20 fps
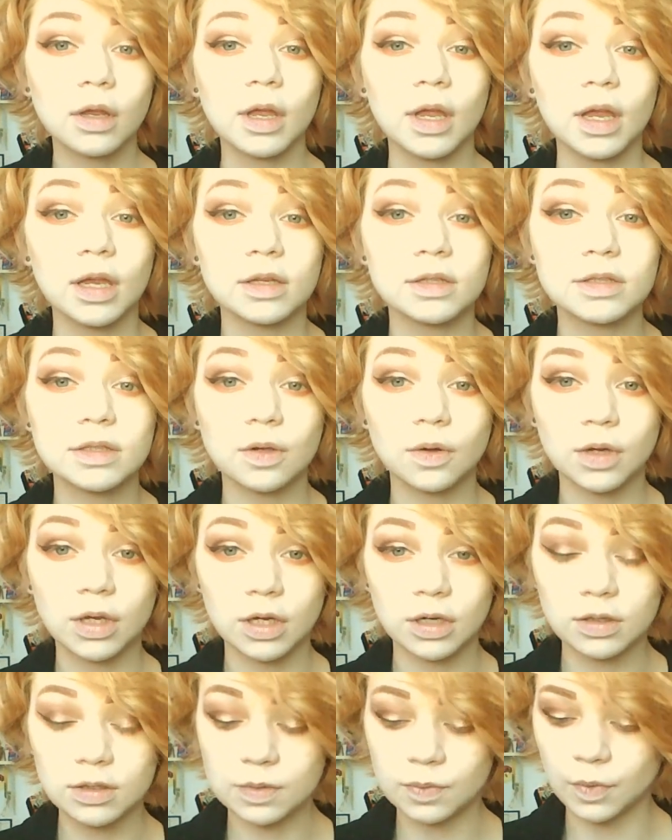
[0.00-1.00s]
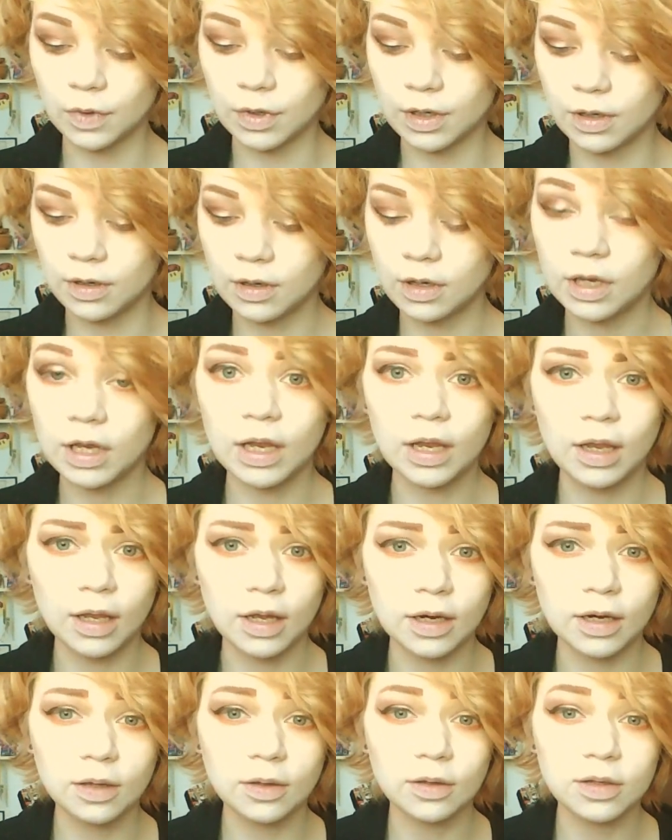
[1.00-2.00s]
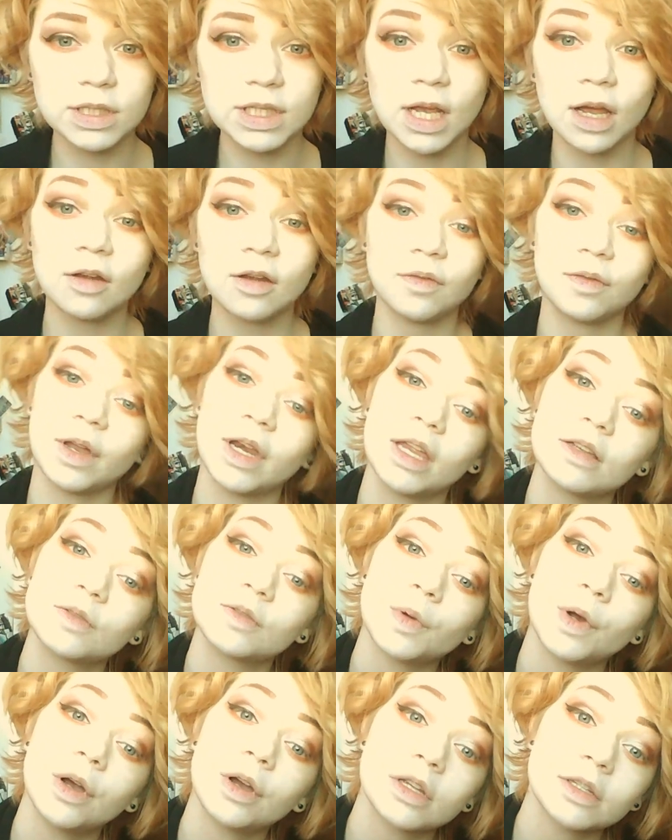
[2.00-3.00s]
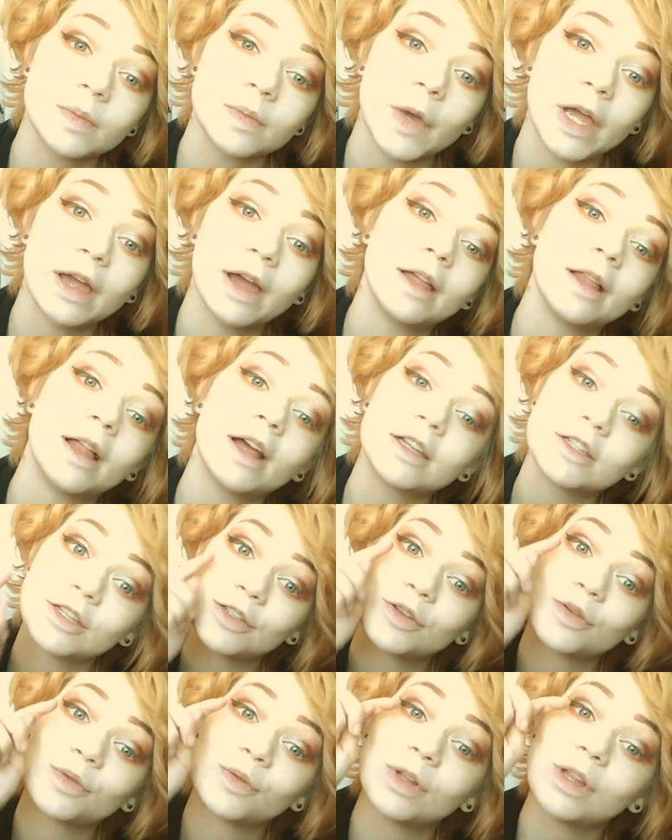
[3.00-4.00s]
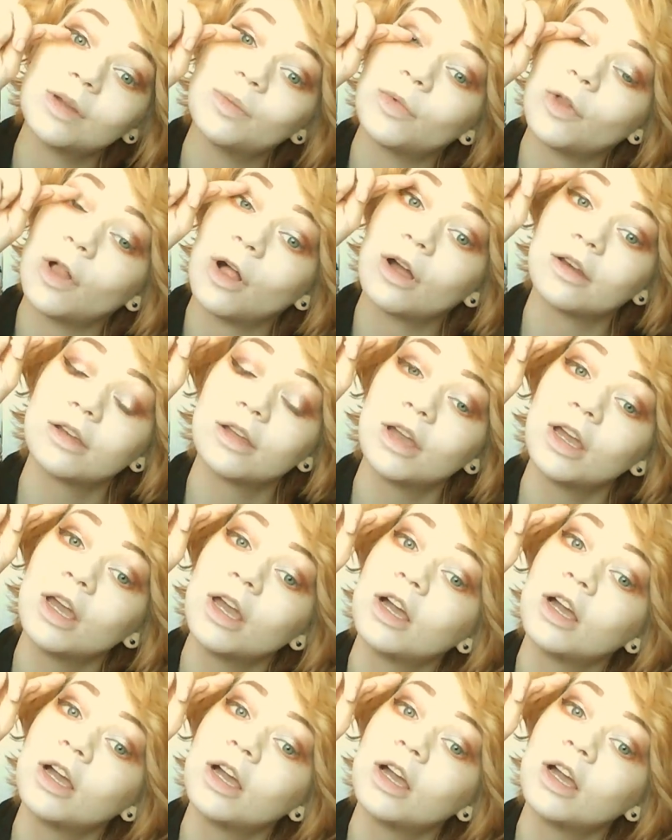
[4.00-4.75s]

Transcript: Okay, so here's one, and it looks kind of funny as well because my eyelashes are really blonde,